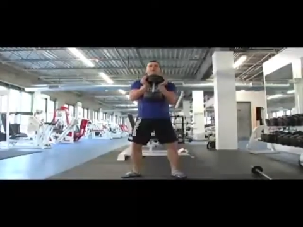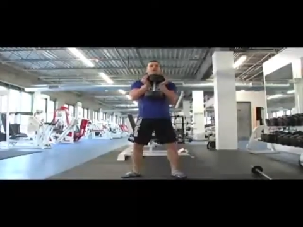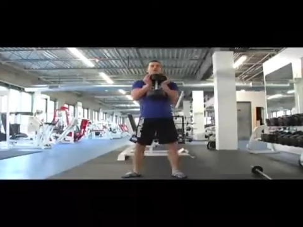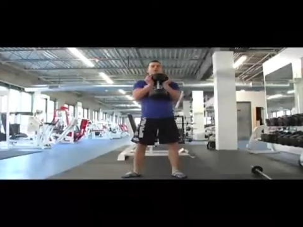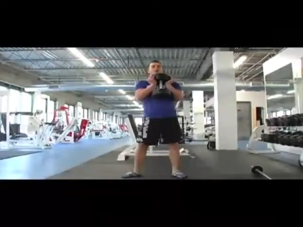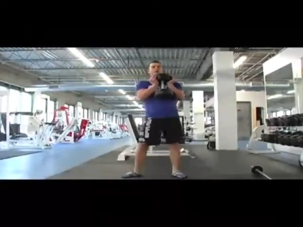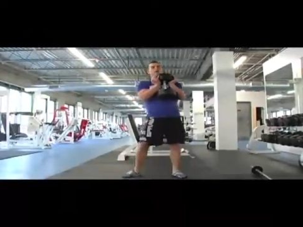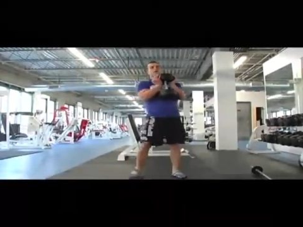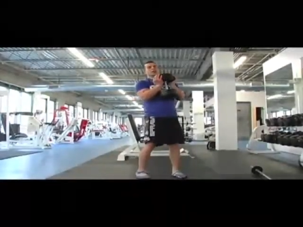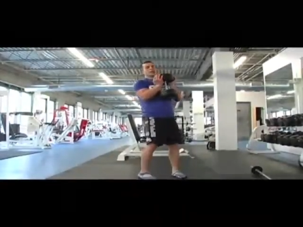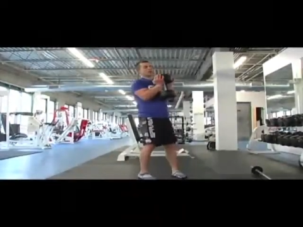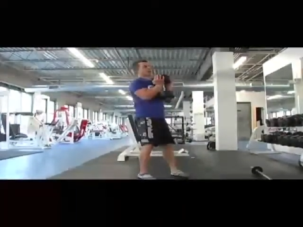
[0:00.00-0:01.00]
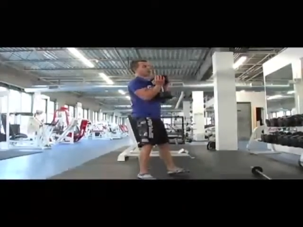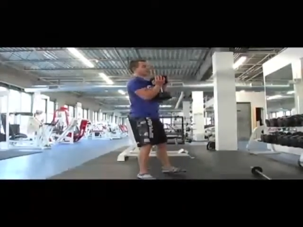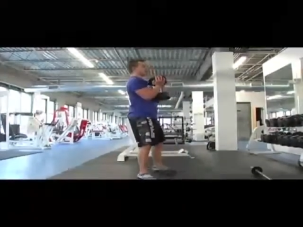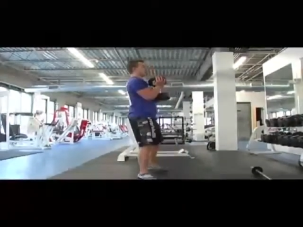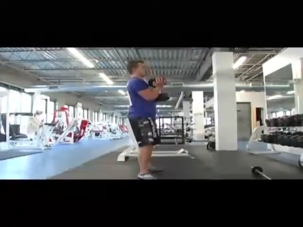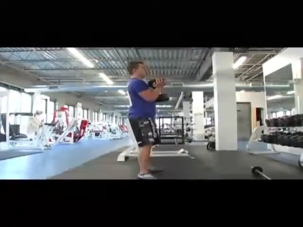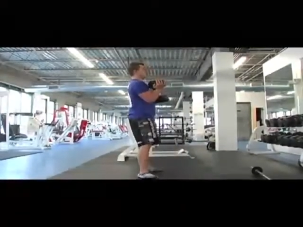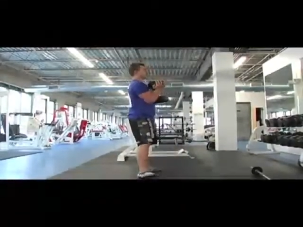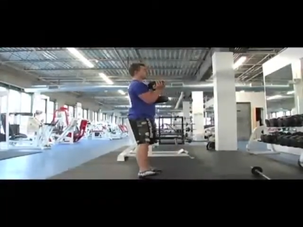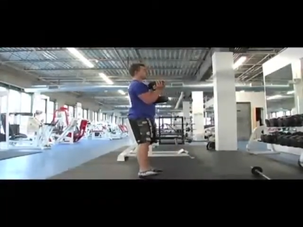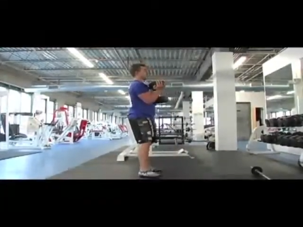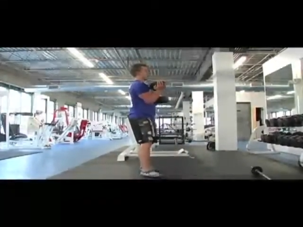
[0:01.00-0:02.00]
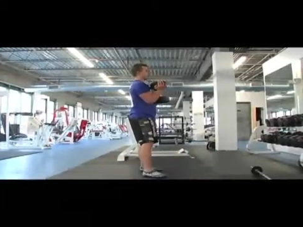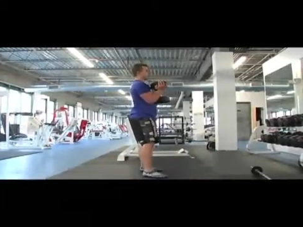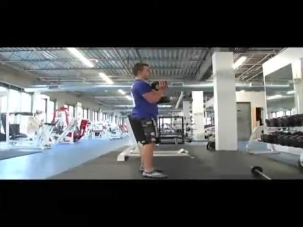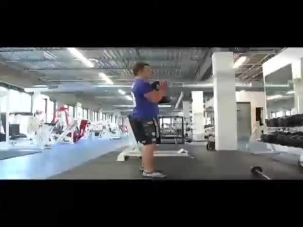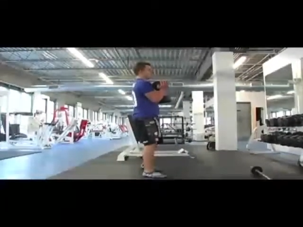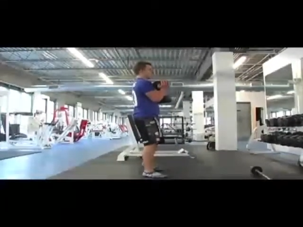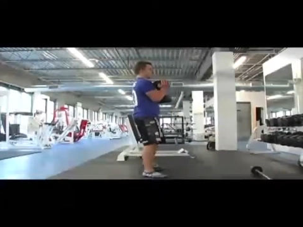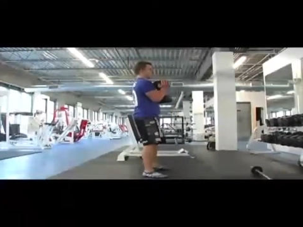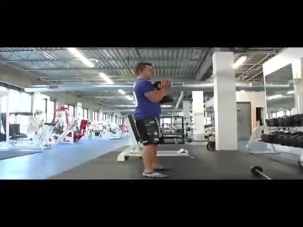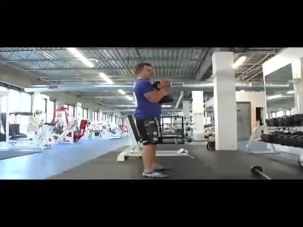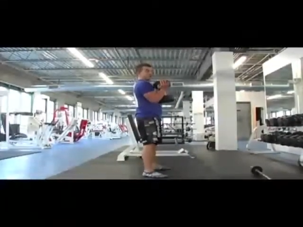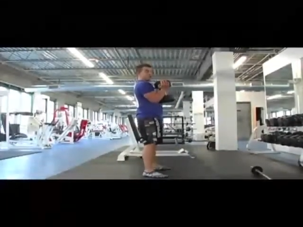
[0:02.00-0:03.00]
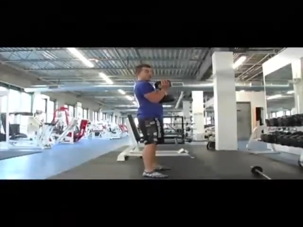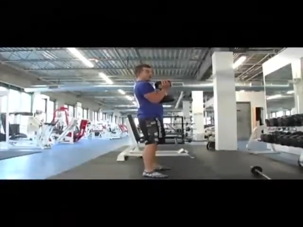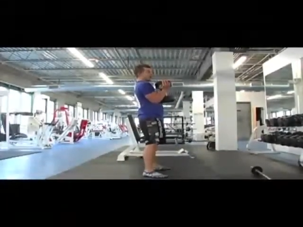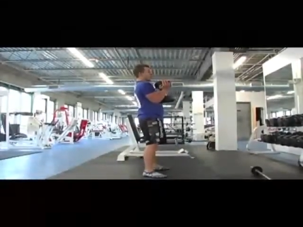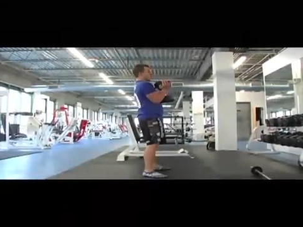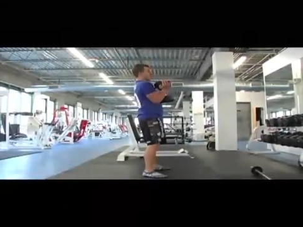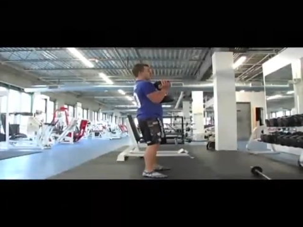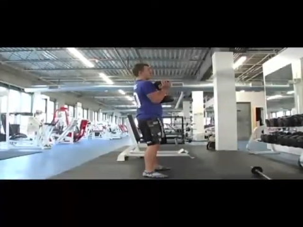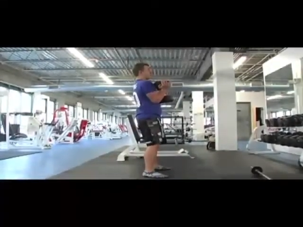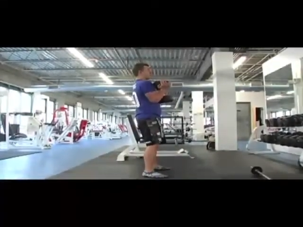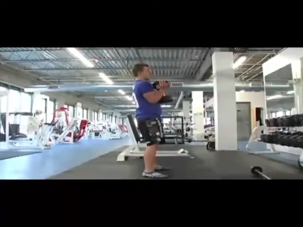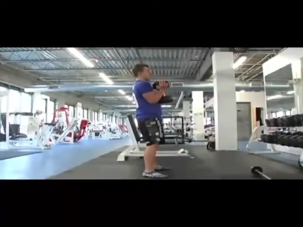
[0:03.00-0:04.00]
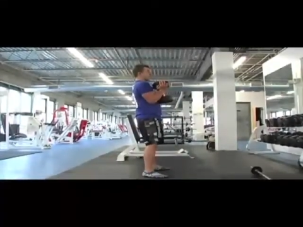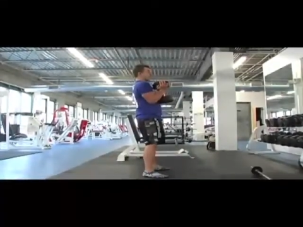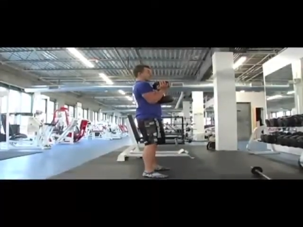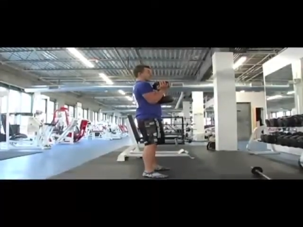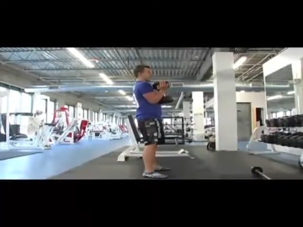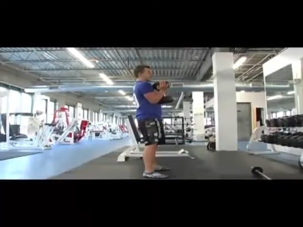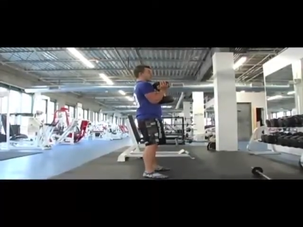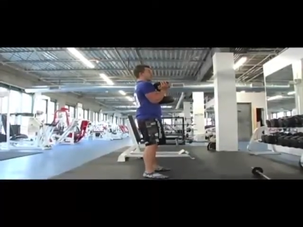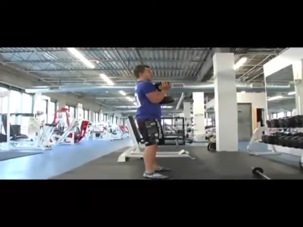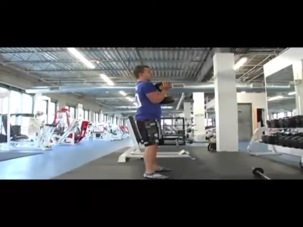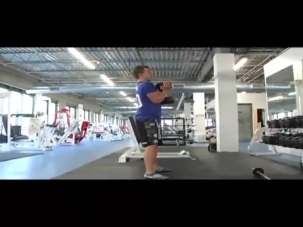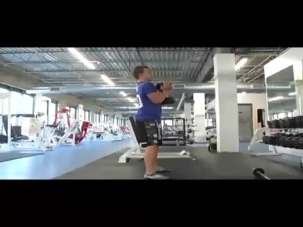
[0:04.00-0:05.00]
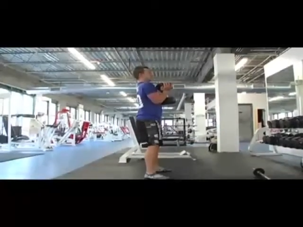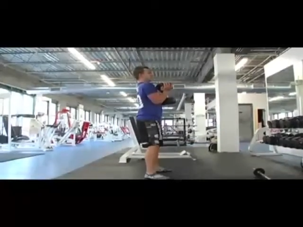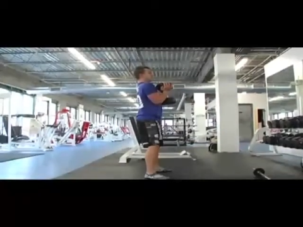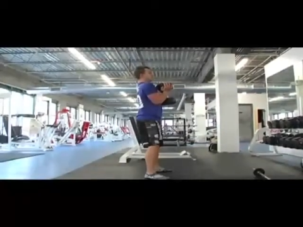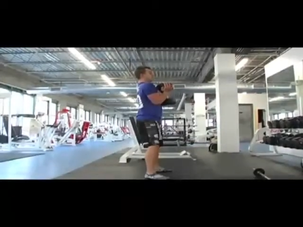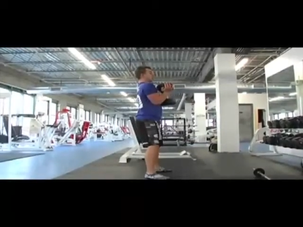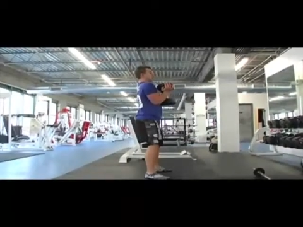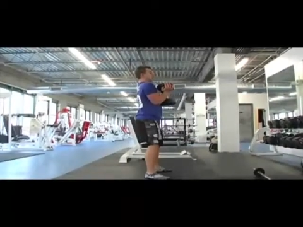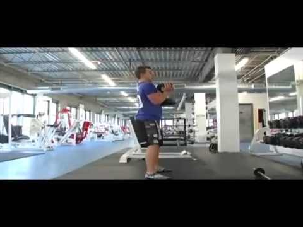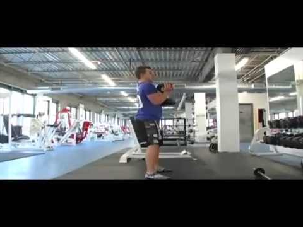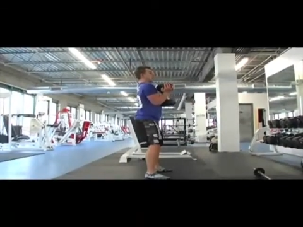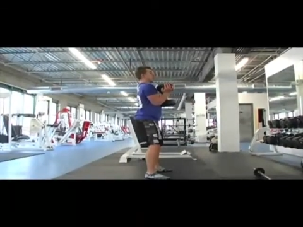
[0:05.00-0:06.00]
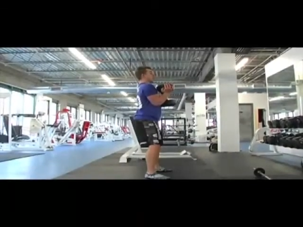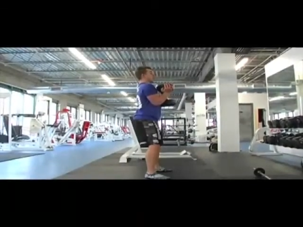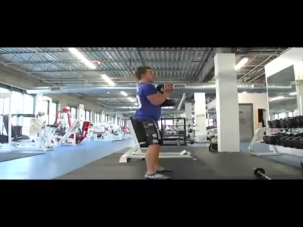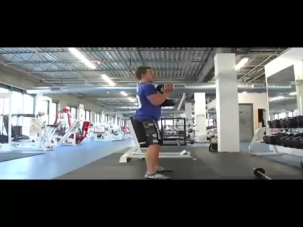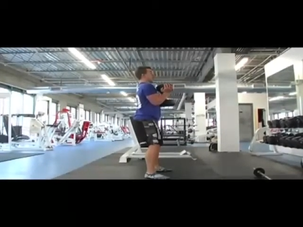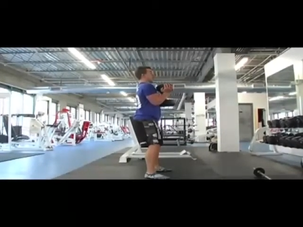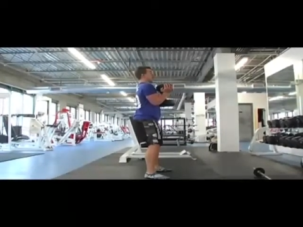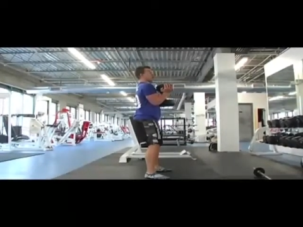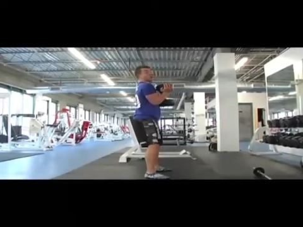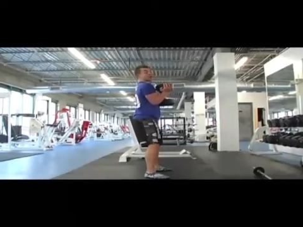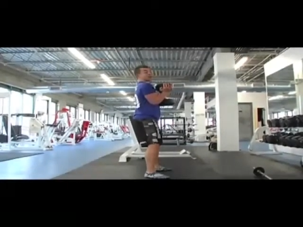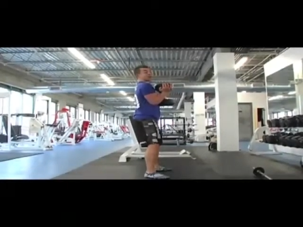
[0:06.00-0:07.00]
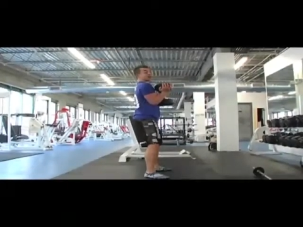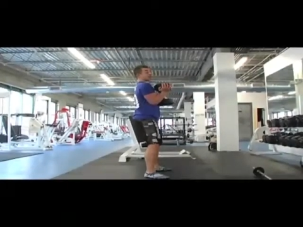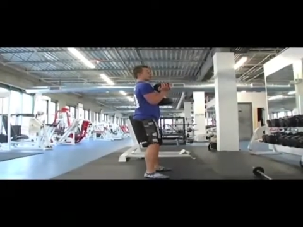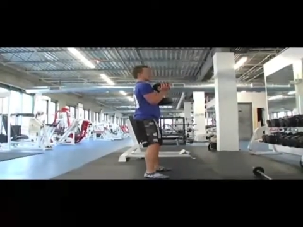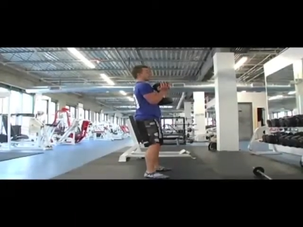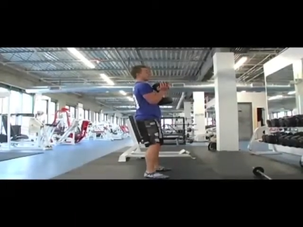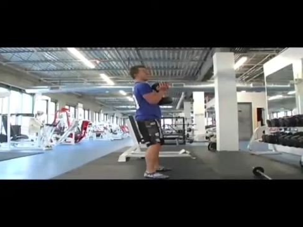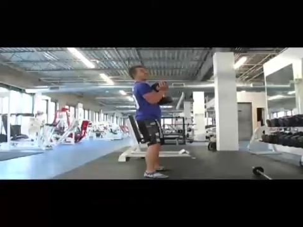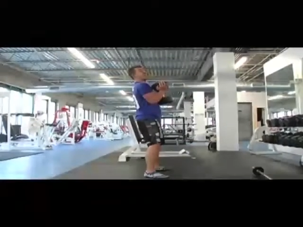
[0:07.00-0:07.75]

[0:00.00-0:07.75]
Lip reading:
[unreadable: no face in view]